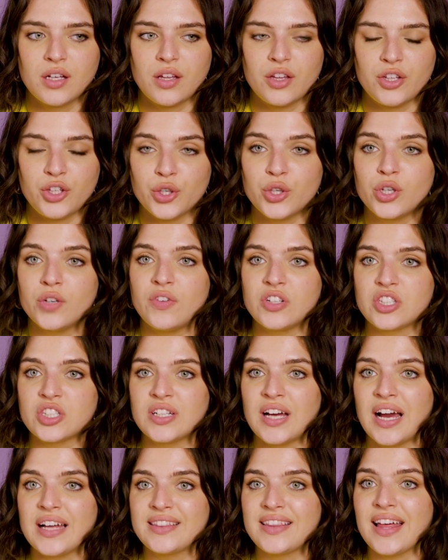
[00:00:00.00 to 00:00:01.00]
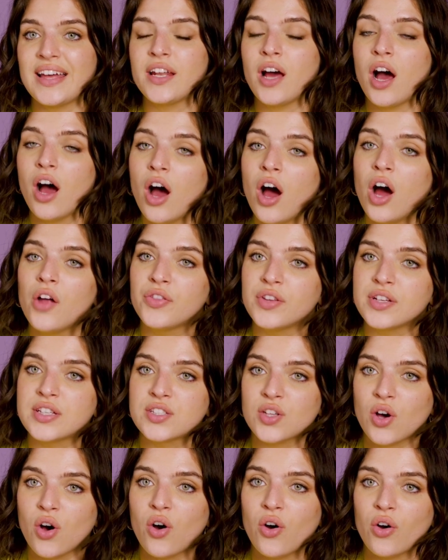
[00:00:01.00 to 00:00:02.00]
Eurovision had then heard the
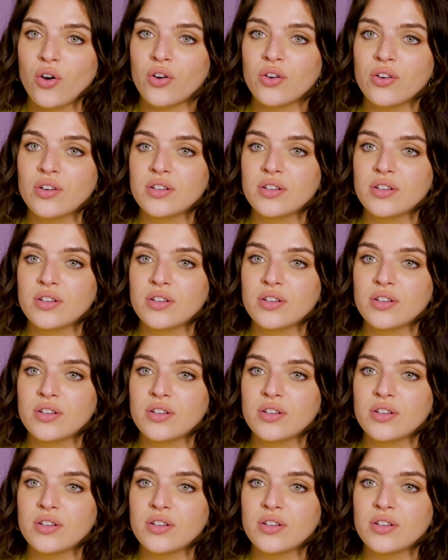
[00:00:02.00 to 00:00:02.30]
song,